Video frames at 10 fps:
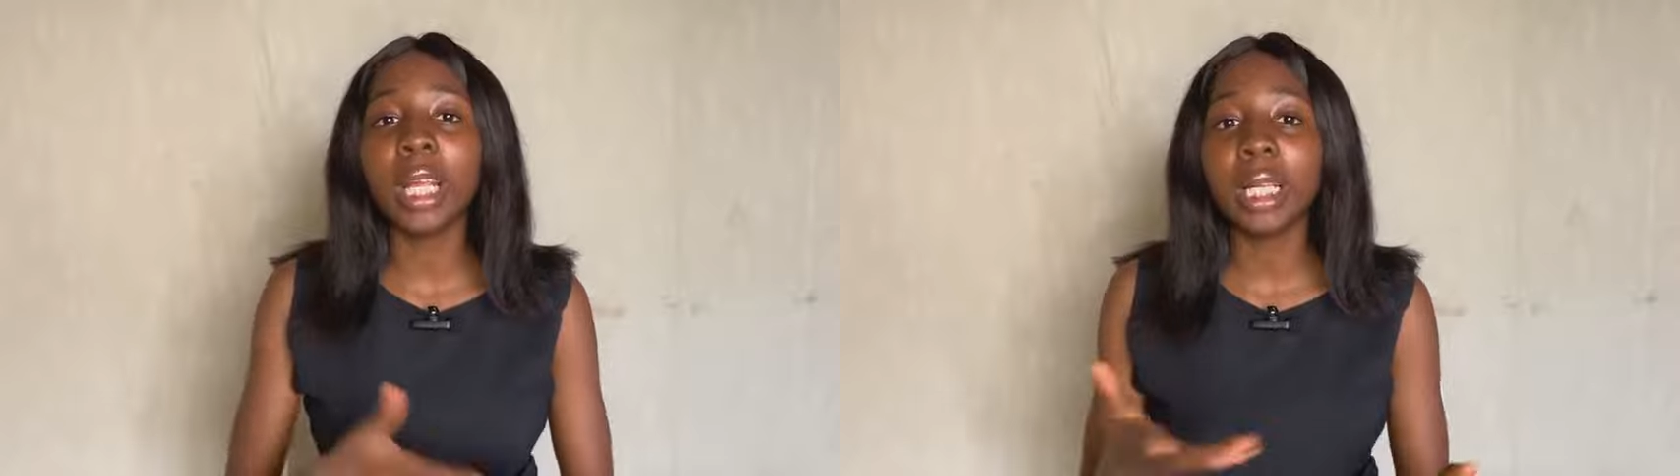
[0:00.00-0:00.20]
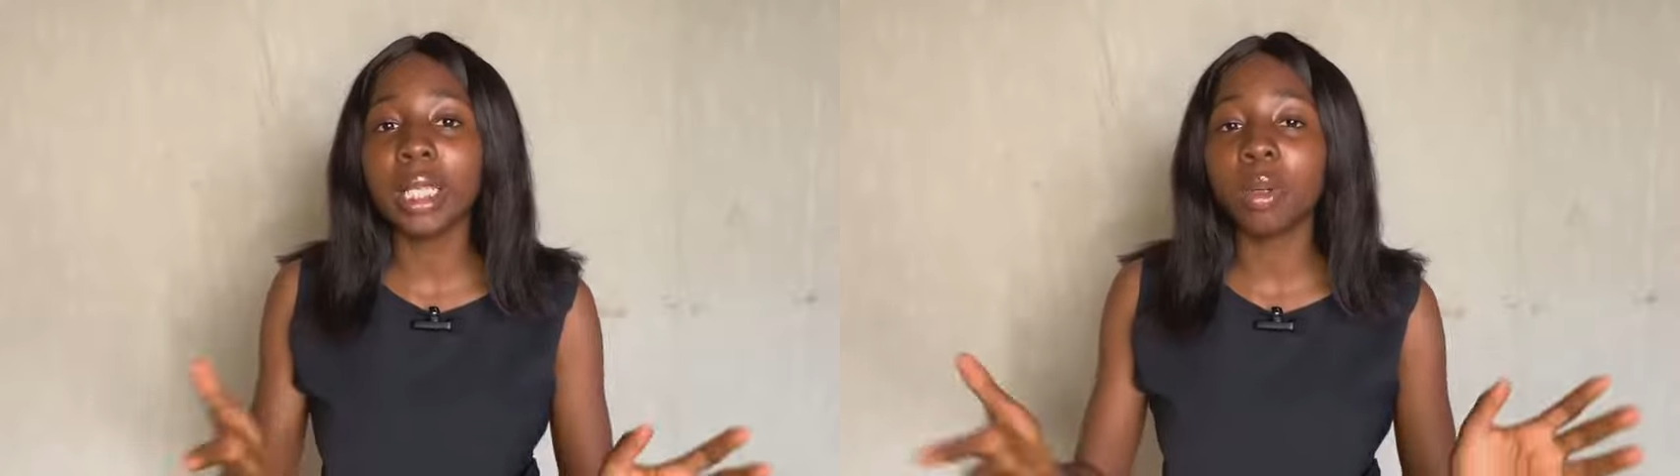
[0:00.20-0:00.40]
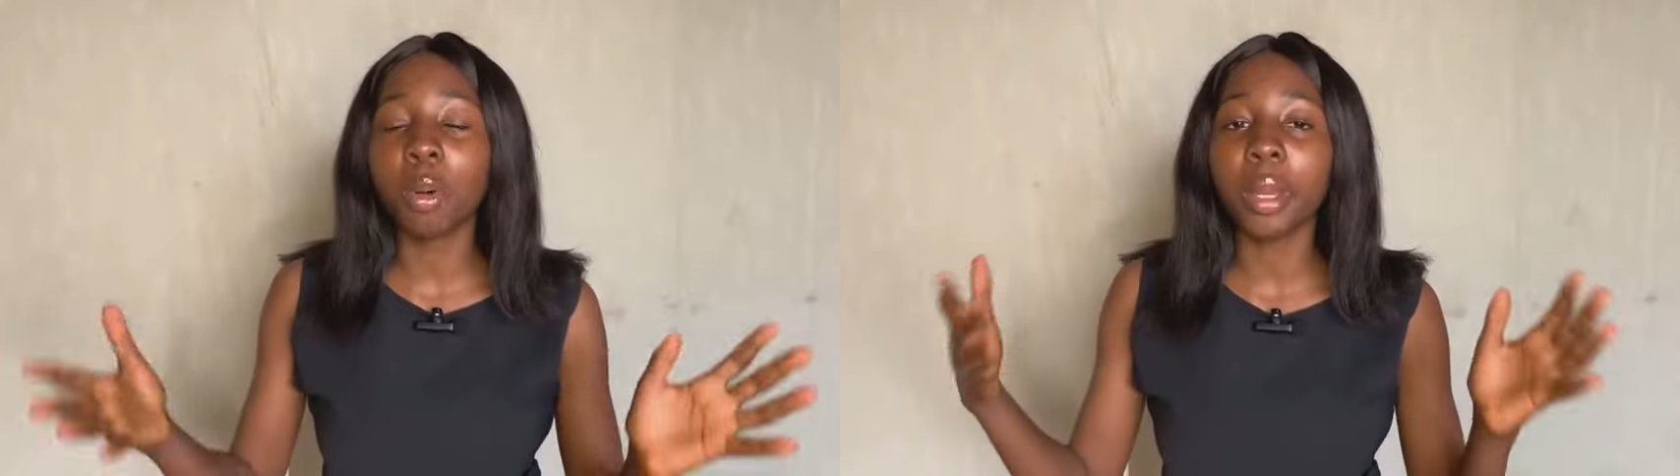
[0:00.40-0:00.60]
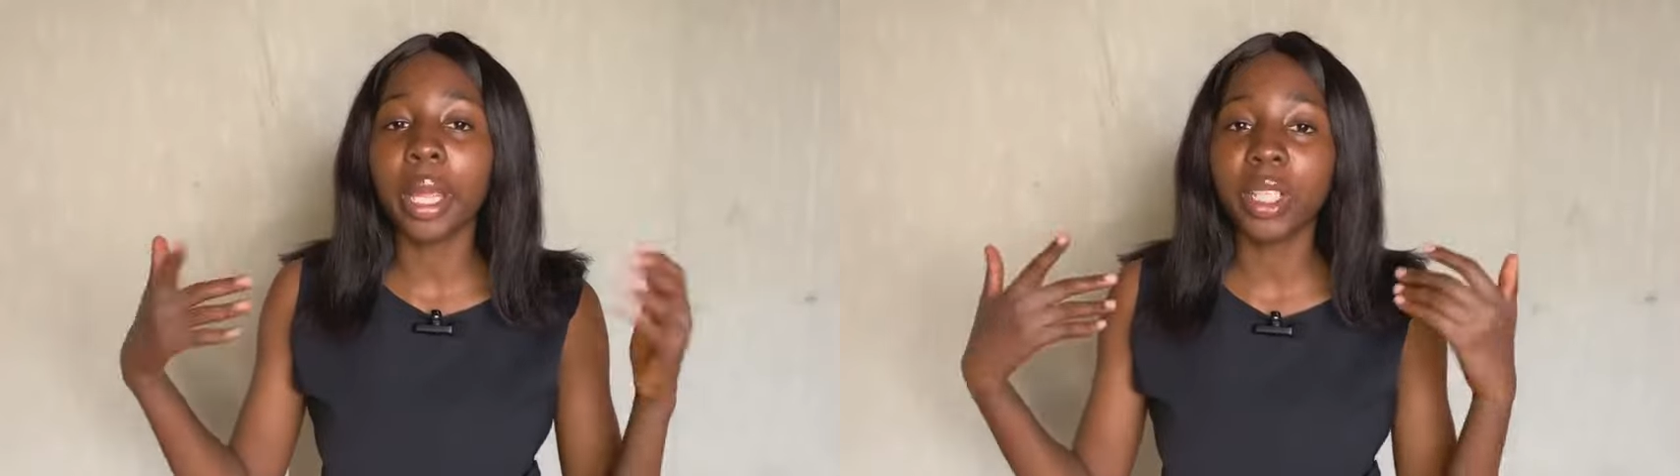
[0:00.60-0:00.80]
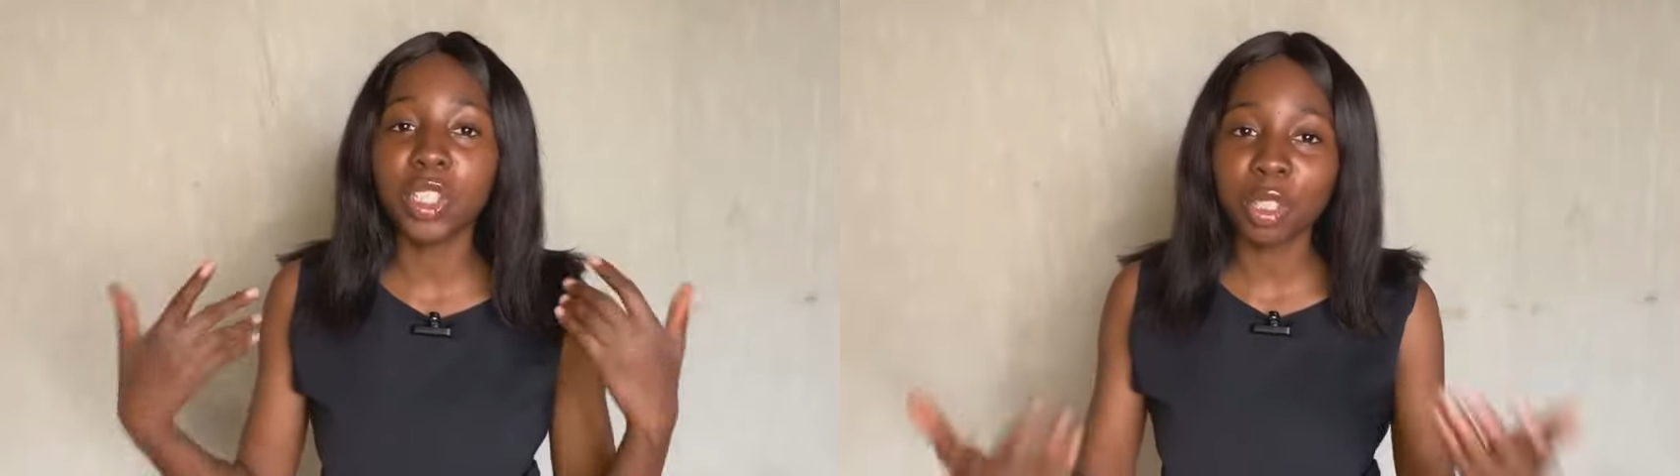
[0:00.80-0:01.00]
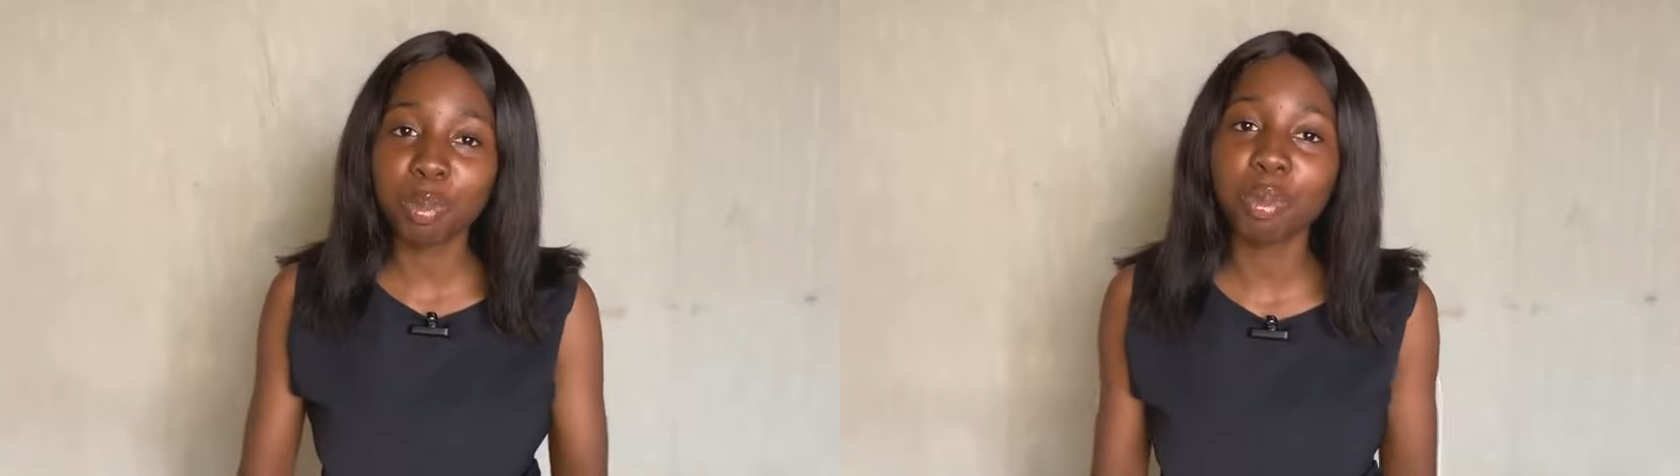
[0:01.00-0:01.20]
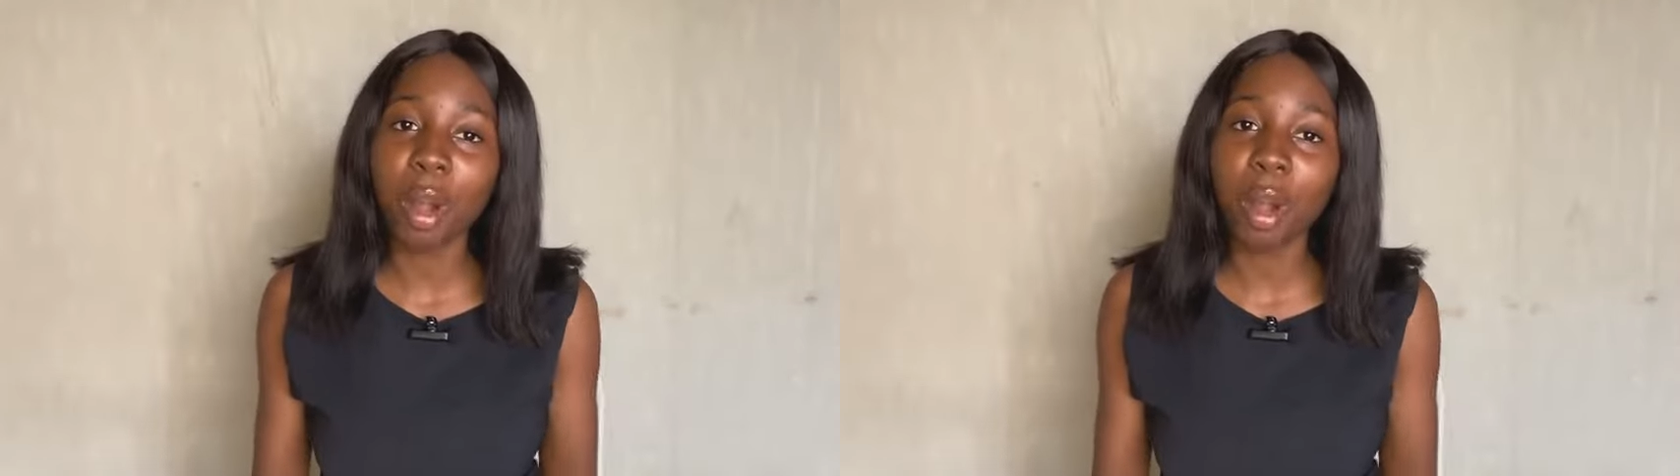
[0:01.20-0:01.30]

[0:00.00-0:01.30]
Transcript: ailing on a cheap